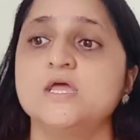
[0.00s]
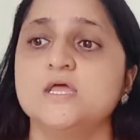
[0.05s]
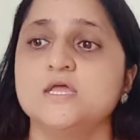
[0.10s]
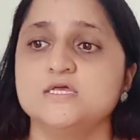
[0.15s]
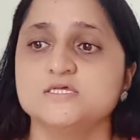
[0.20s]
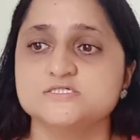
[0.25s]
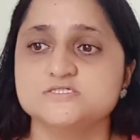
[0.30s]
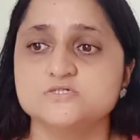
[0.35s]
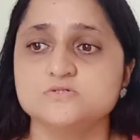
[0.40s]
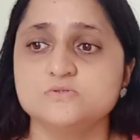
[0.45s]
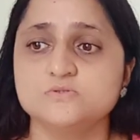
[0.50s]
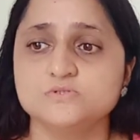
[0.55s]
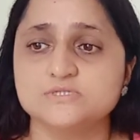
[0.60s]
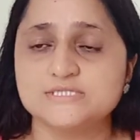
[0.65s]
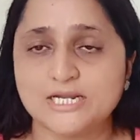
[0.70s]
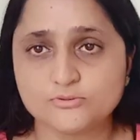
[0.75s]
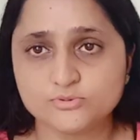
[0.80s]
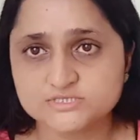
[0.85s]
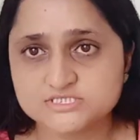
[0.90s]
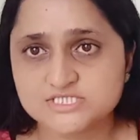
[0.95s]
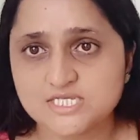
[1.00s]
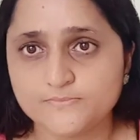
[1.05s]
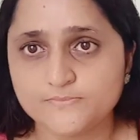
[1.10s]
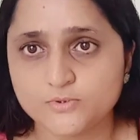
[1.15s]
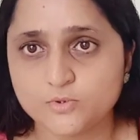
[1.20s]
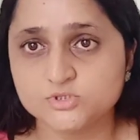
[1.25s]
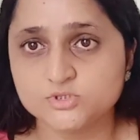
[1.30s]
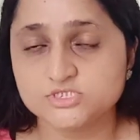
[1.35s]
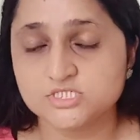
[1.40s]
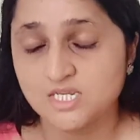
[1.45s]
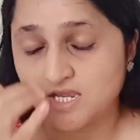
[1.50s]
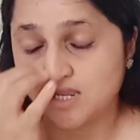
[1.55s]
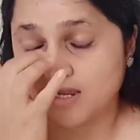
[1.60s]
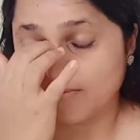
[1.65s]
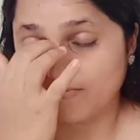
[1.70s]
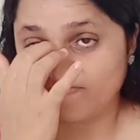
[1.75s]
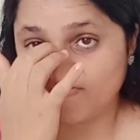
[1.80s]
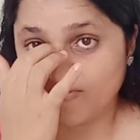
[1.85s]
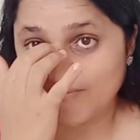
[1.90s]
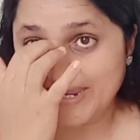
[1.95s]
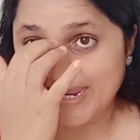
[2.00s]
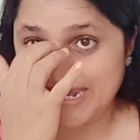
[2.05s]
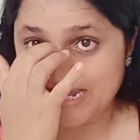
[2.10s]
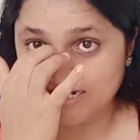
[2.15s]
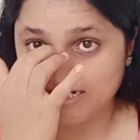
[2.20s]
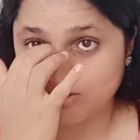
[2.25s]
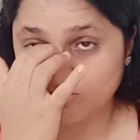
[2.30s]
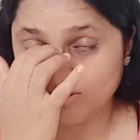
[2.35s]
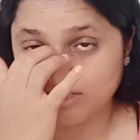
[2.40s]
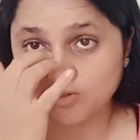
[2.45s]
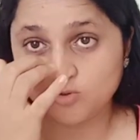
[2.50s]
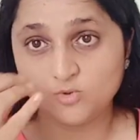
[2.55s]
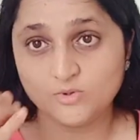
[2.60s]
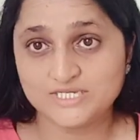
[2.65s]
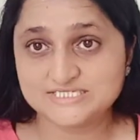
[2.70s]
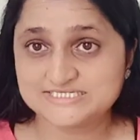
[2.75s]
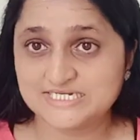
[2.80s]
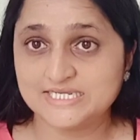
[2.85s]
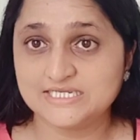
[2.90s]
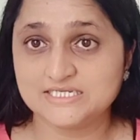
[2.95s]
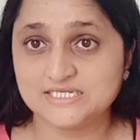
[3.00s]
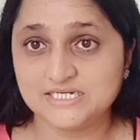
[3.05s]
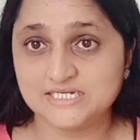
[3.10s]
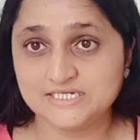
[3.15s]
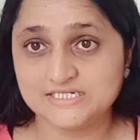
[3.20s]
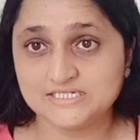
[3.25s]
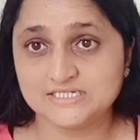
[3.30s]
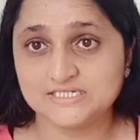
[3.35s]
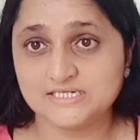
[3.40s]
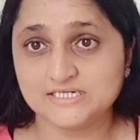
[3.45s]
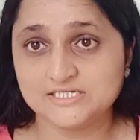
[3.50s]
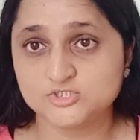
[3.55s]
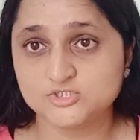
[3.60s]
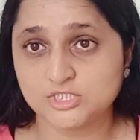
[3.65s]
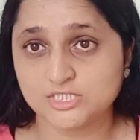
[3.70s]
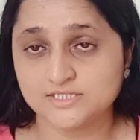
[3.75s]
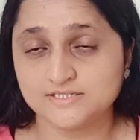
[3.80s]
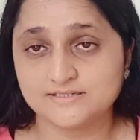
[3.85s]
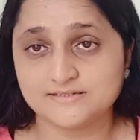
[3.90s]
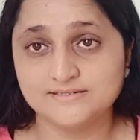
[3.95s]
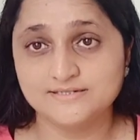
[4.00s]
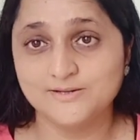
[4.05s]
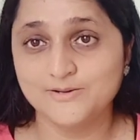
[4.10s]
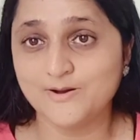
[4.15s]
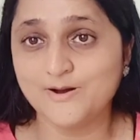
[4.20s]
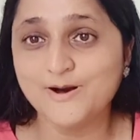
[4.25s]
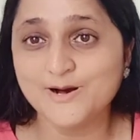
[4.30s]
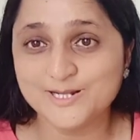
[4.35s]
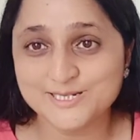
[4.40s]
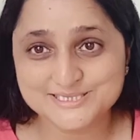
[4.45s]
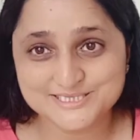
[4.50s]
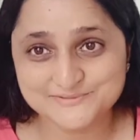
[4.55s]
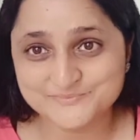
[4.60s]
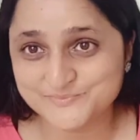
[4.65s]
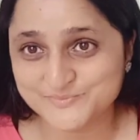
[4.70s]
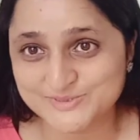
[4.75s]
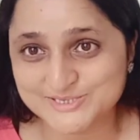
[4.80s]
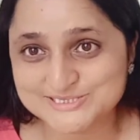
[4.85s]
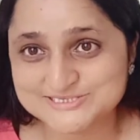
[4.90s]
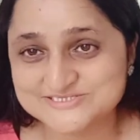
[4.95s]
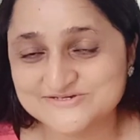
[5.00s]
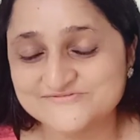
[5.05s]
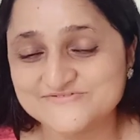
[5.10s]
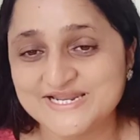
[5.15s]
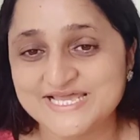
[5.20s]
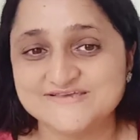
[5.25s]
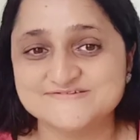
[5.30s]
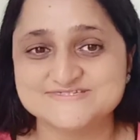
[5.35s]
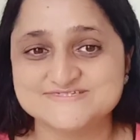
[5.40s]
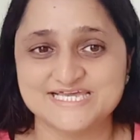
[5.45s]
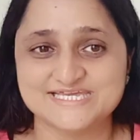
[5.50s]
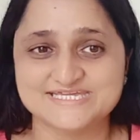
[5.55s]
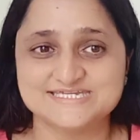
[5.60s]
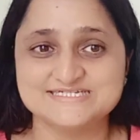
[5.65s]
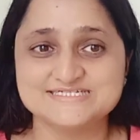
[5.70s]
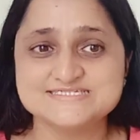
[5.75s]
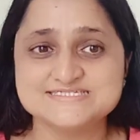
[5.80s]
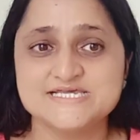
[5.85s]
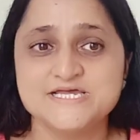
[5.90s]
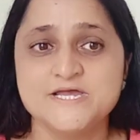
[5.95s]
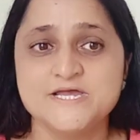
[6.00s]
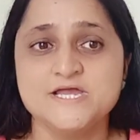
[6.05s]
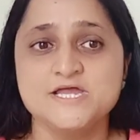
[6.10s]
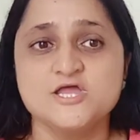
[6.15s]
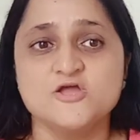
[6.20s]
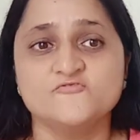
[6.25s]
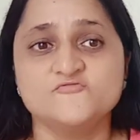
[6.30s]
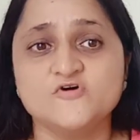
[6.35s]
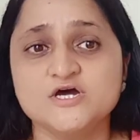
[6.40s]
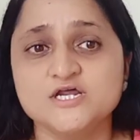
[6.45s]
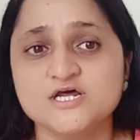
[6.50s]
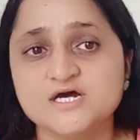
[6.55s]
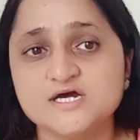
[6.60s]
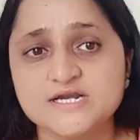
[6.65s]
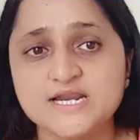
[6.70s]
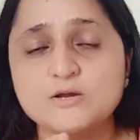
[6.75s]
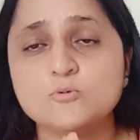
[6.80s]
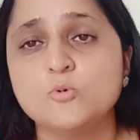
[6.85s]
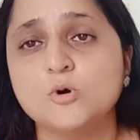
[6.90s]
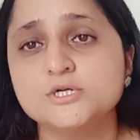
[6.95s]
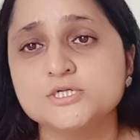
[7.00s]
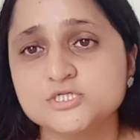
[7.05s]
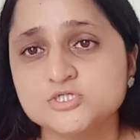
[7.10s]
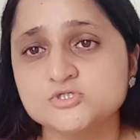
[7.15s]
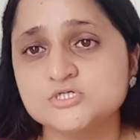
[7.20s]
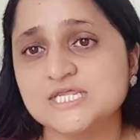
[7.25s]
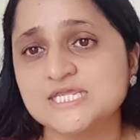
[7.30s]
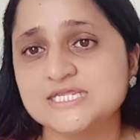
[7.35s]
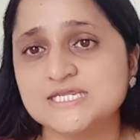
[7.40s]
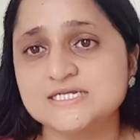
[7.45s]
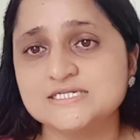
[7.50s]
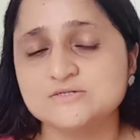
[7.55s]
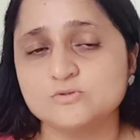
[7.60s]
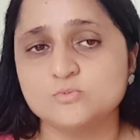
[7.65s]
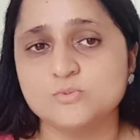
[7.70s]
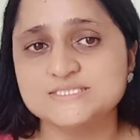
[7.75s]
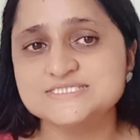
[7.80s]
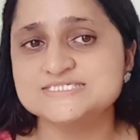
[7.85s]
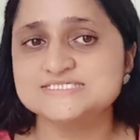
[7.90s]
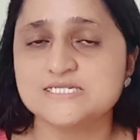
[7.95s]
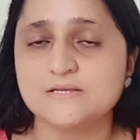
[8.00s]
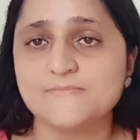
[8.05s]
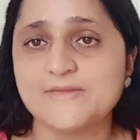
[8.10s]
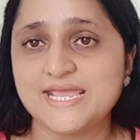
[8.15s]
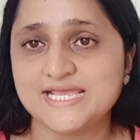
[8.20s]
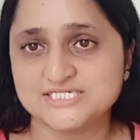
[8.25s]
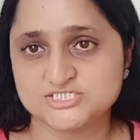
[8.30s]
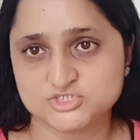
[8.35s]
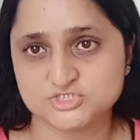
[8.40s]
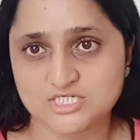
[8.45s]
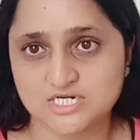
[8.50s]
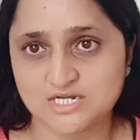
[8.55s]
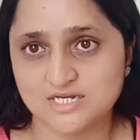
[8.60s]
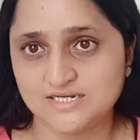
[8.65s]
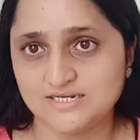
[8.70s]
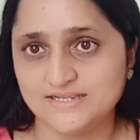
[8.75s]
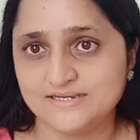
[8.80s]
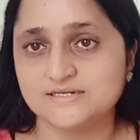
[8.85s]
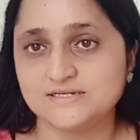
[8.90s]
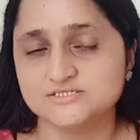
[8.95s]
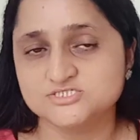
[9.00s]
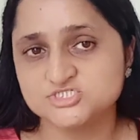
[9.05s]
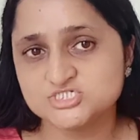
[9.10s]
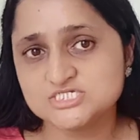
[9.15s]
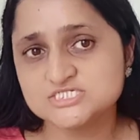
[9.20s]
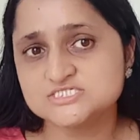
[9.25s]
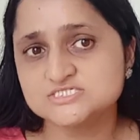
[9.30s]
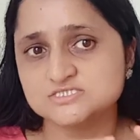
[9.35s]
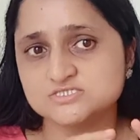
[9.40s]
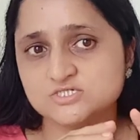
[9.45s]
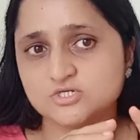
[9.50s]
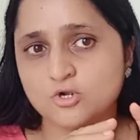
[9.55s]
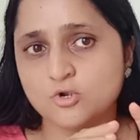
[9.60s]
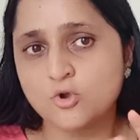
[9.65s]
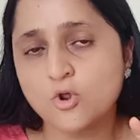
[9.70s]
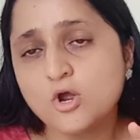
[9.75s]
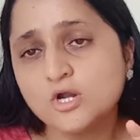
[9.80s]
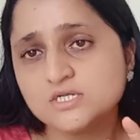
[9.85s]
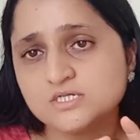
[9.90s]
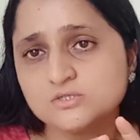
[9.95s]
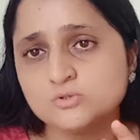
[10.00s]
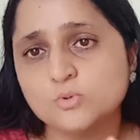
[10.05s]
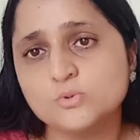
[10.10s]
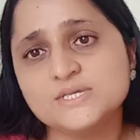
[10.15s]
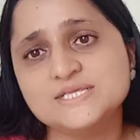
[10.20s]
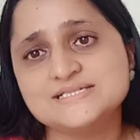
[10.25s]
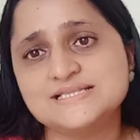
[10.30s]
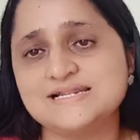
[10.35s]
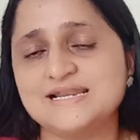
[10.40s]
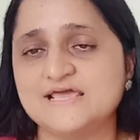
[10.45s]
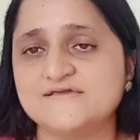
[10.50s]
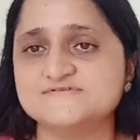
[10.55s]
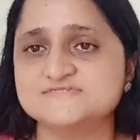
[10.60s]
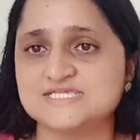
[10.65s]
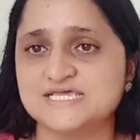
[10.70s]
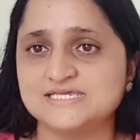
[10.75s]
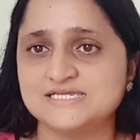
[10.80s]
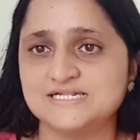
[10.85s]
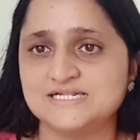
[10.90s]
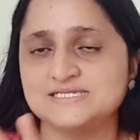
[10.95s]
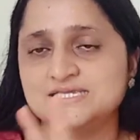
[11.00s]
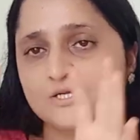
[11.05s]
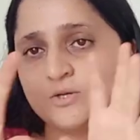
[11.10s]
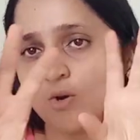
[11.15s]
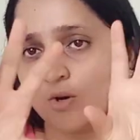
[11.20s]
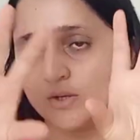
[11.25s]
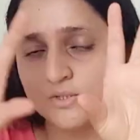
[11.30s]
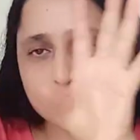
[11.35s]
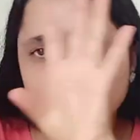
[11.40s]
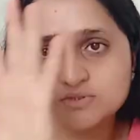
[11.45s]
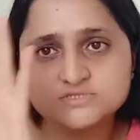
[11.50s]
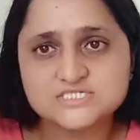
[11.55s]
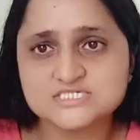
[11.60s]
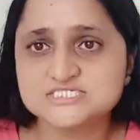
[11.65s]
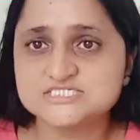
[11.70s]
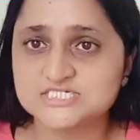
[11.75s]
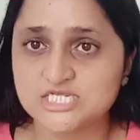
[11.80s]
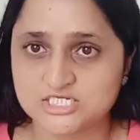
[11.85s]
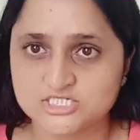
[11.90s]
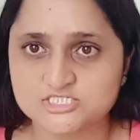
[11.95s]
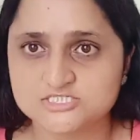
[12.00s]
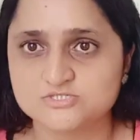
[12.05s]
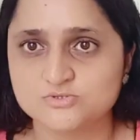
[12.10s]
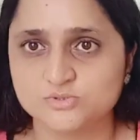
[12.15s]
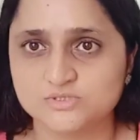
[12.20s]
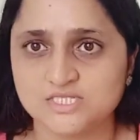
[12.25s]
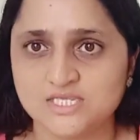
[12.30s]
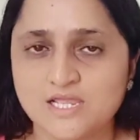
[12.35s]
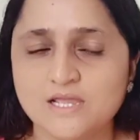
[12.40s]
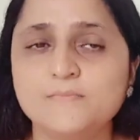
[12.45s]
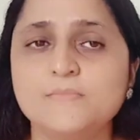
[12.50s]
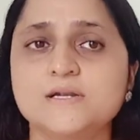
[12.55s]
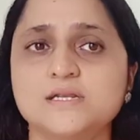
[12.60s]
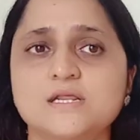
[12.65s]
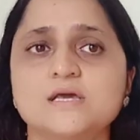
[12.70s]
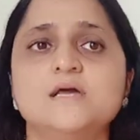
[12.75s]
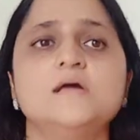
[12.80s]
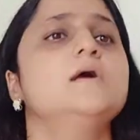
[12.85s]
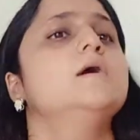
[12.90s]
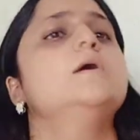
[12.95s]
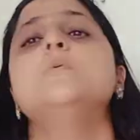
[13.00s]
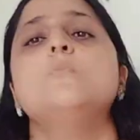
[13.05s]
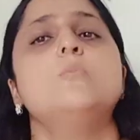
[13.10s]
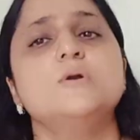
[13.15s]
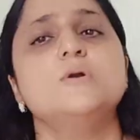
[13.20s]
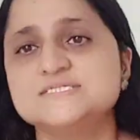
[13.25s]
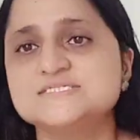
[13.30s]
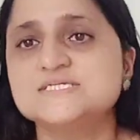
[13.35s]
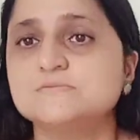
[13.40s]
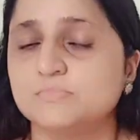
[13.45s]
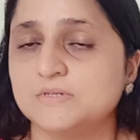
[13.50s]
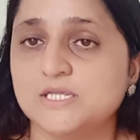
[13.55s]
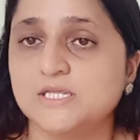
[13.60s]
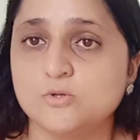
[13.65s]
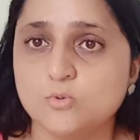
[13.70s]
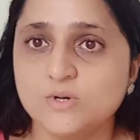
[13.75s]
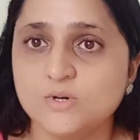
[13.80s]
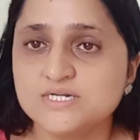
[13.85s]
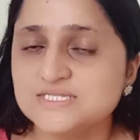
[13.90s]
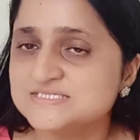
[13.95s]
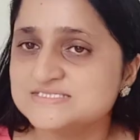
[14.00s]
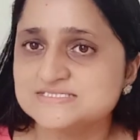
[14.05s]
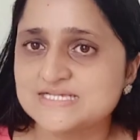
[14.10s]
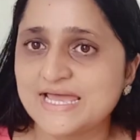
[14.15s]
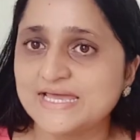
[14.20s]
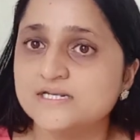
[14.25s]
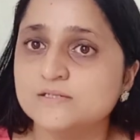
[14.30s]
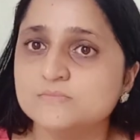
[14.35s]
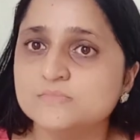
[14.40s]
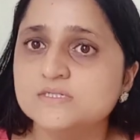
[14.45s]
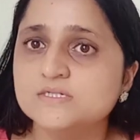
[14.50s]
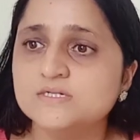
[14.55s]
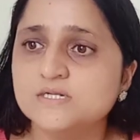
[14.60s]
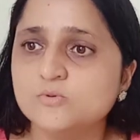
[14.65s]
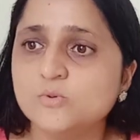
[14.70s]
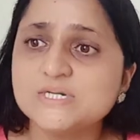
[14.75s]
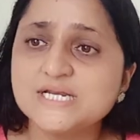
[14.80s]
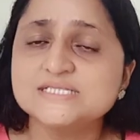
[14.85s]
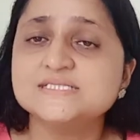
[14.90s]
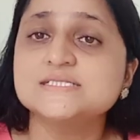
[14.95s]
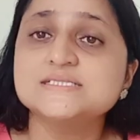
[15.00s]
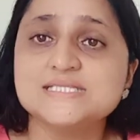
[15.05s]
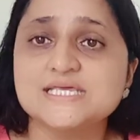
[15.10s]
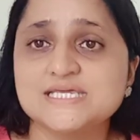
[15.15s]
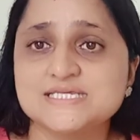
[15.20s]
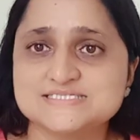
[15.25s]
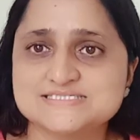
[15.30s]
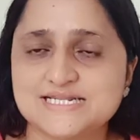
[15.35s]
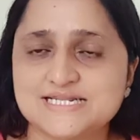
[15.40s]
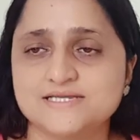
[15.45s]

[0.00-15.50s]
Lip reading: So that was the approach. For my elder one, who has eaten and drunk all the books of life cycles, for her I wanted to take it one step extra, just not knowing the life cycle ki kaun se stages hoti hain, but what does it mean, what are the things,